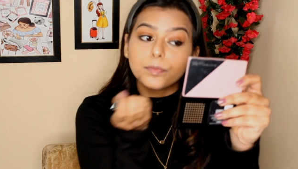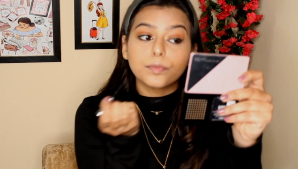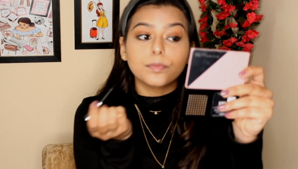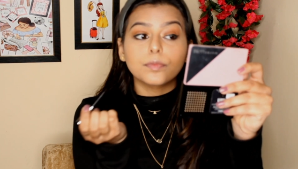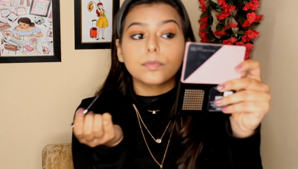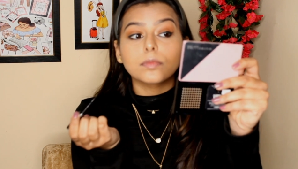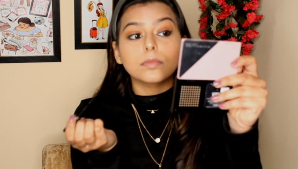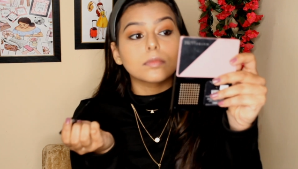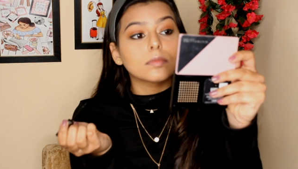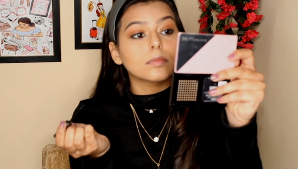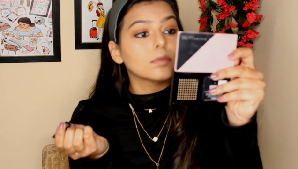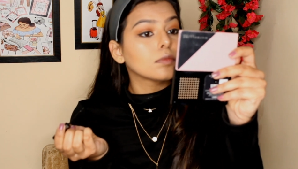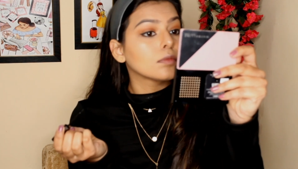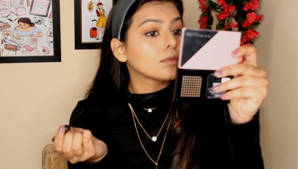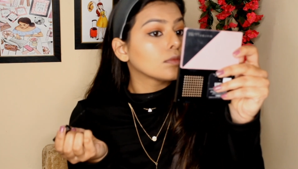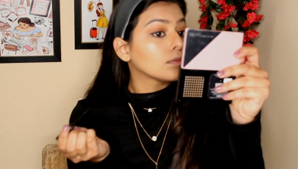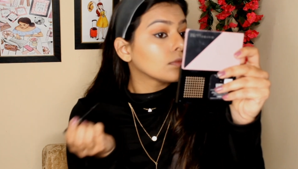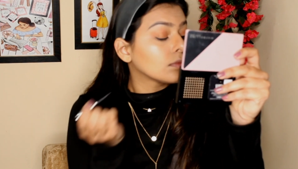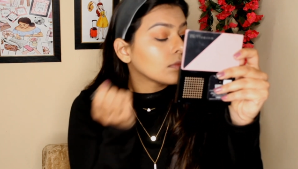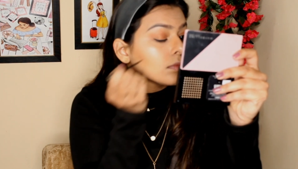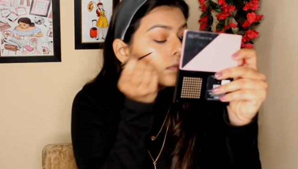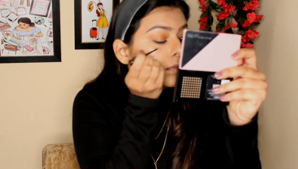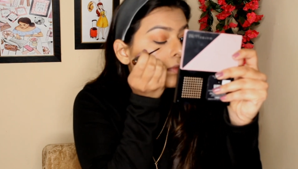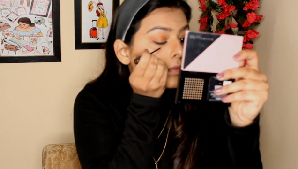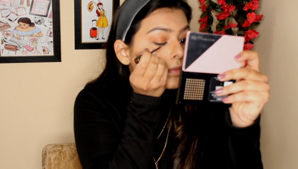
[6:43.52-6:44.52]

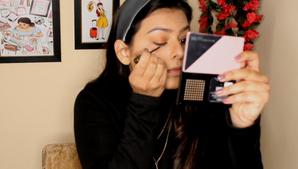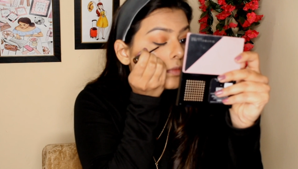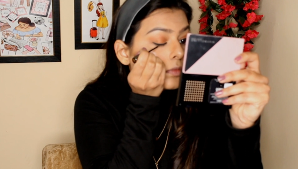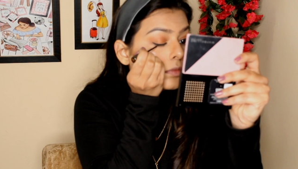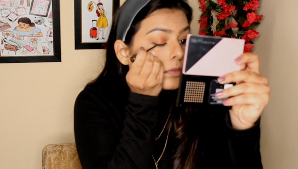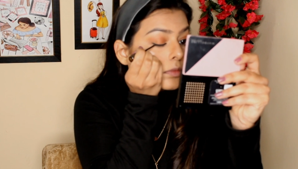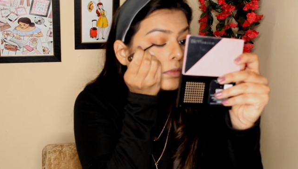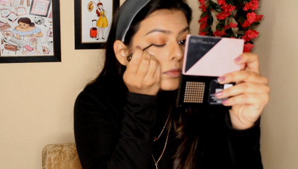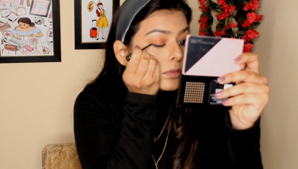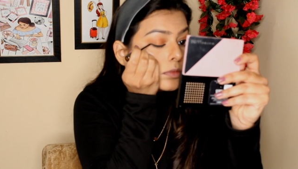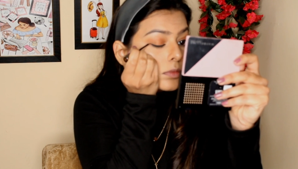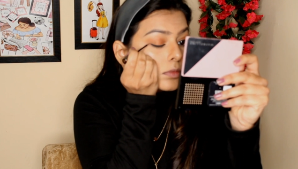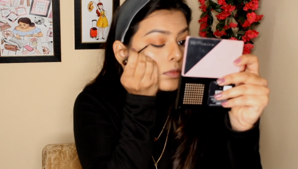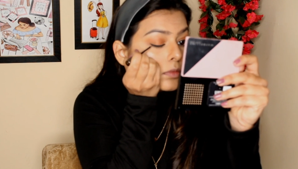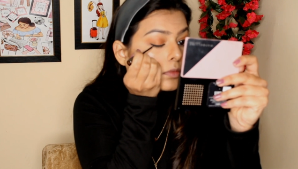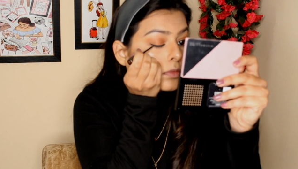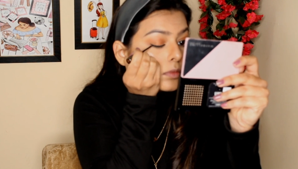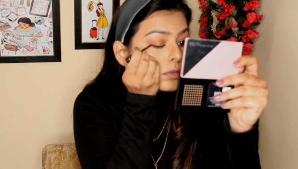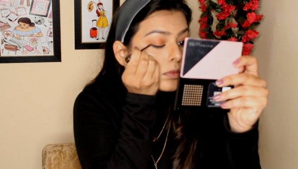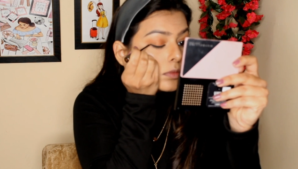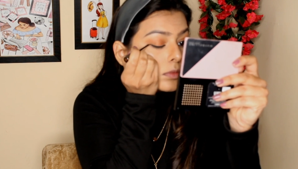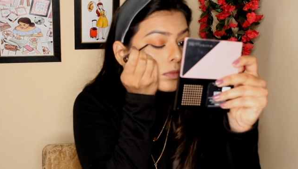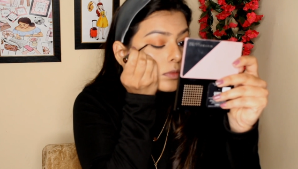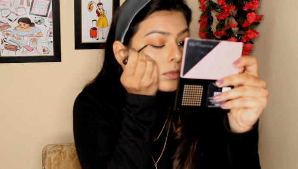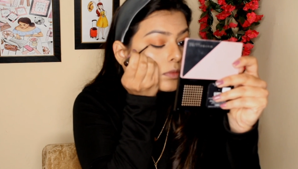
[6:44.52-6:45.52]

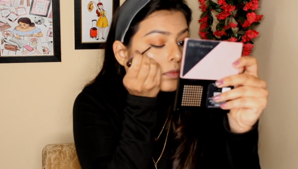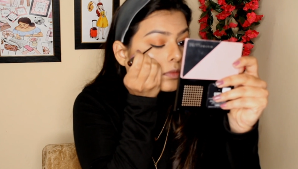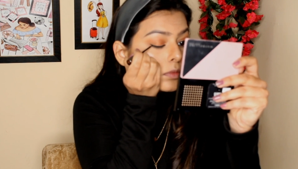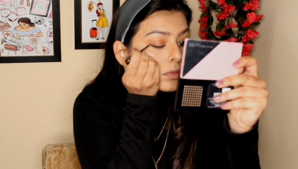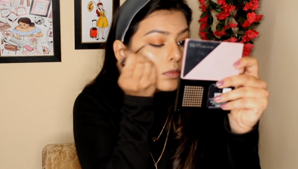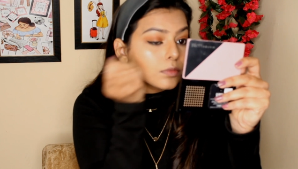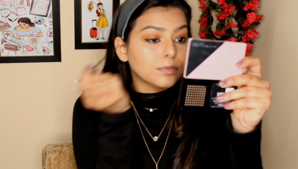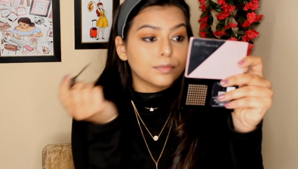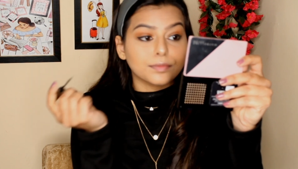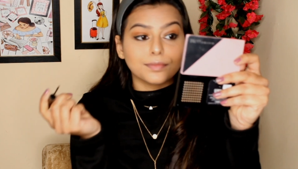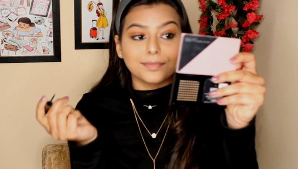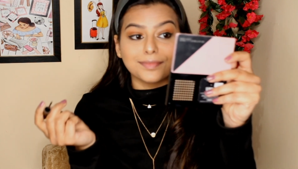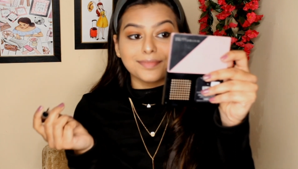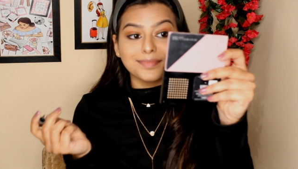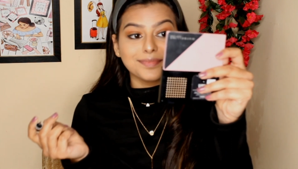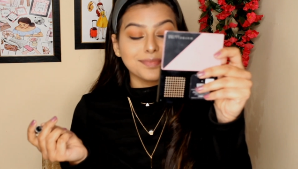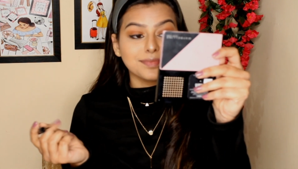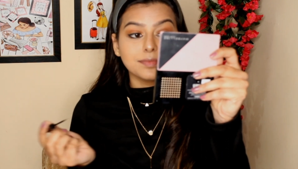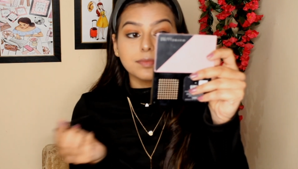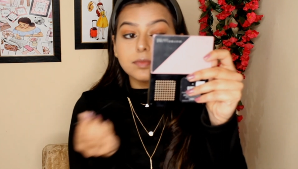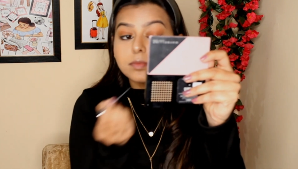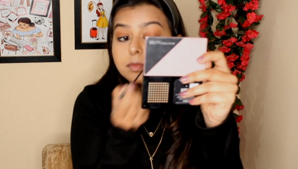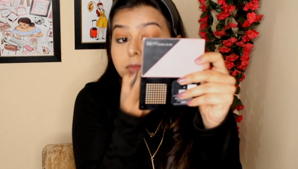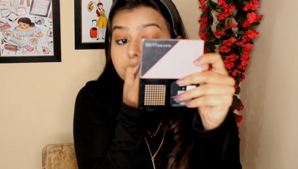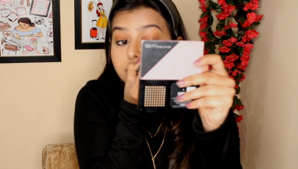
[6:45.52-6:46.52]

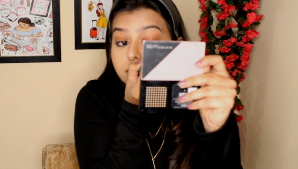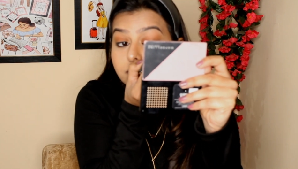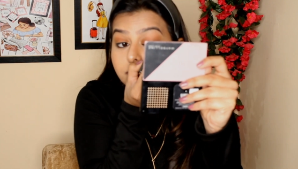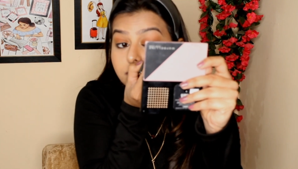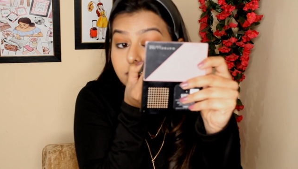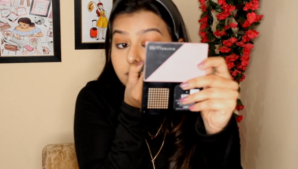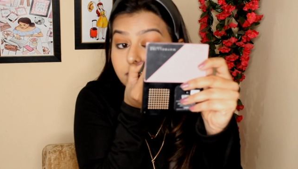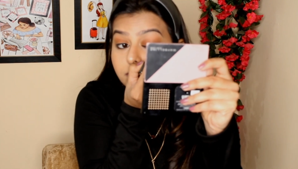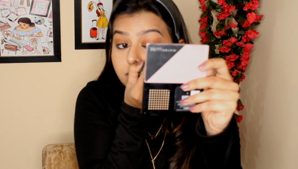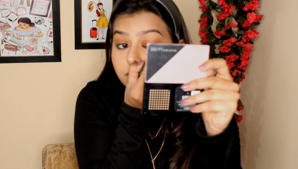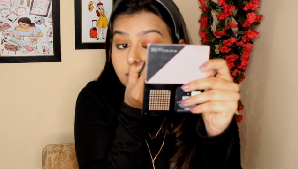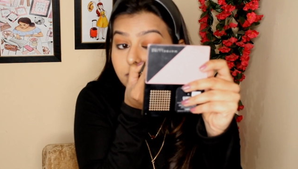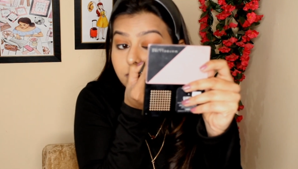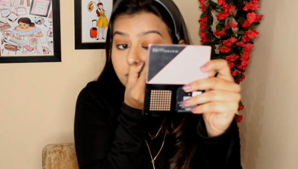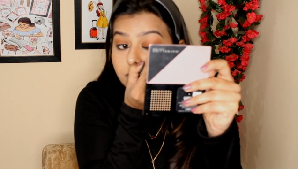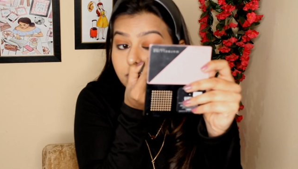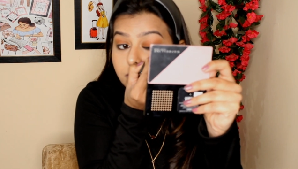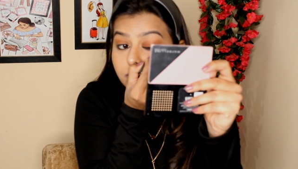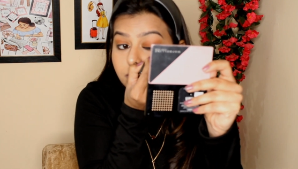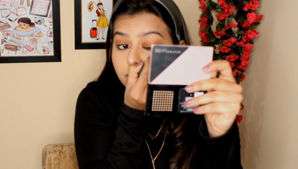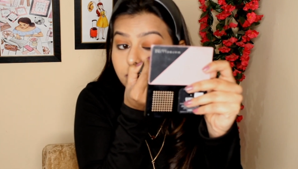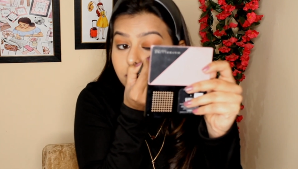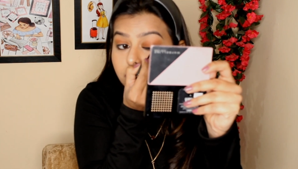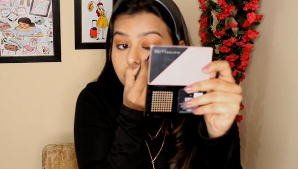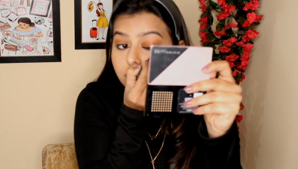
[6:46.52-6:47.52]

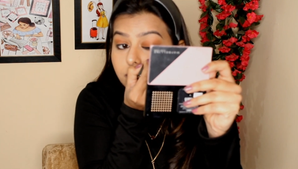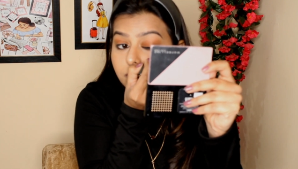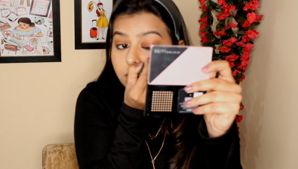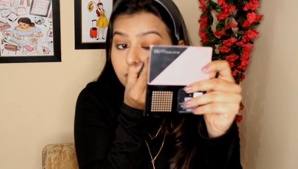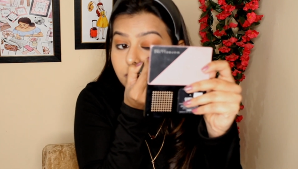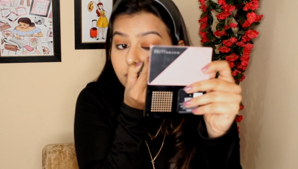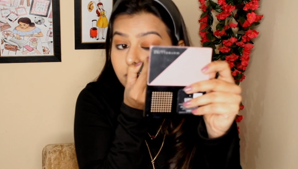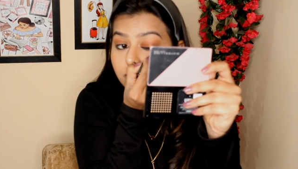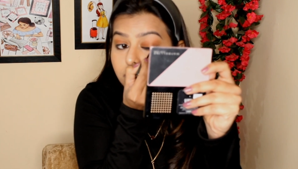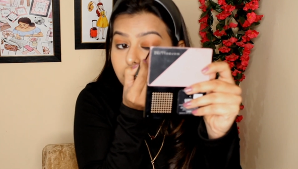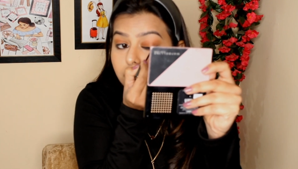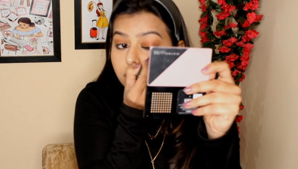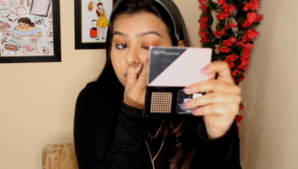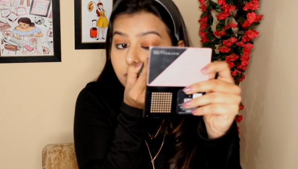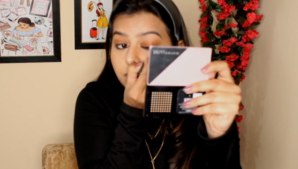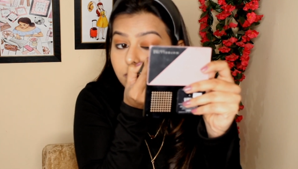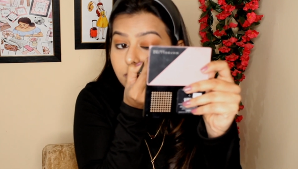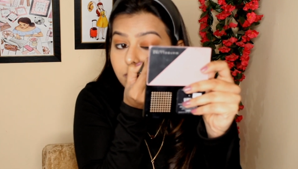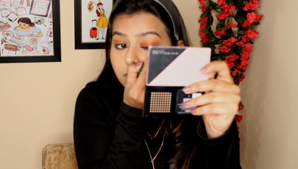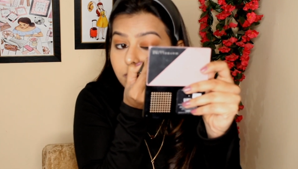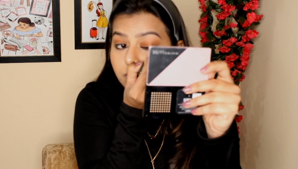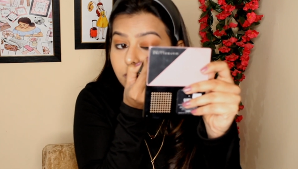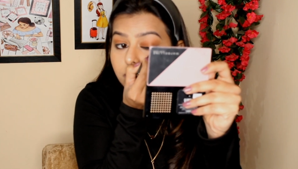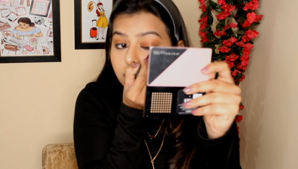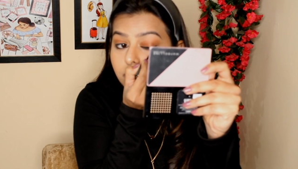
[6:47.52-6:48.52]

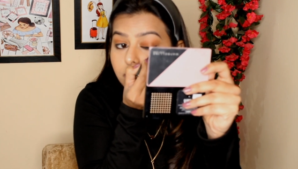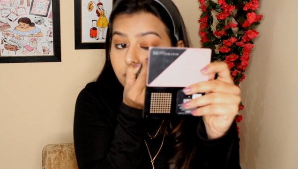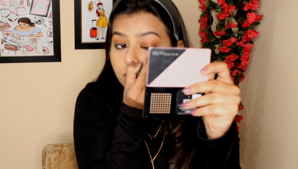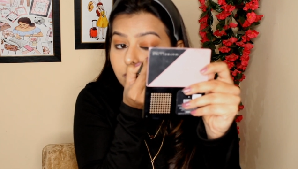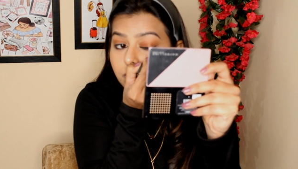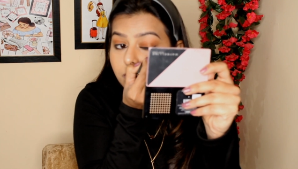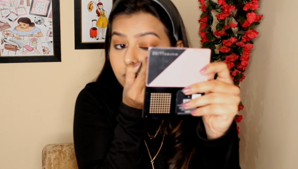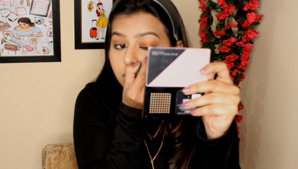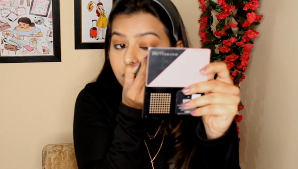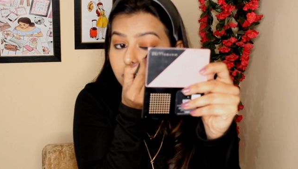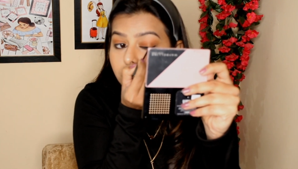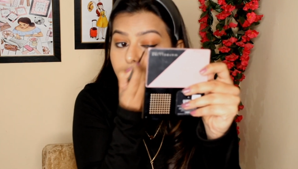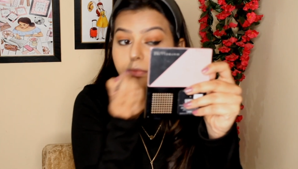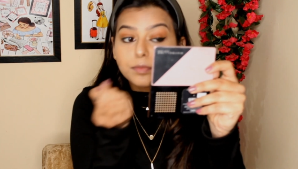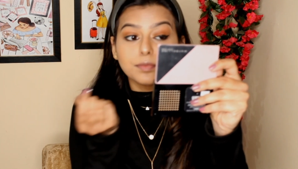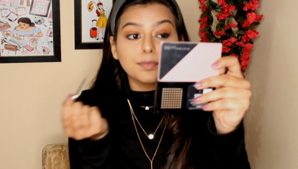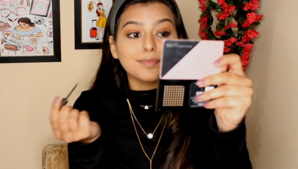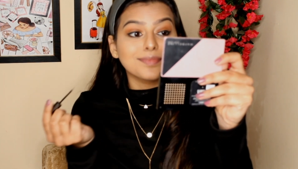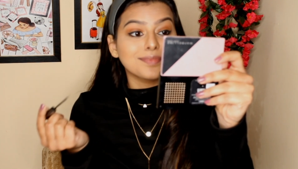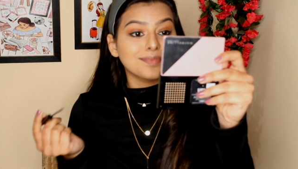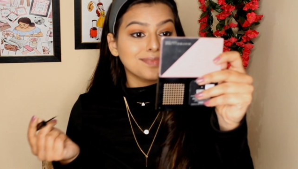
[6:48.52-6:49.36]
(no one is talking)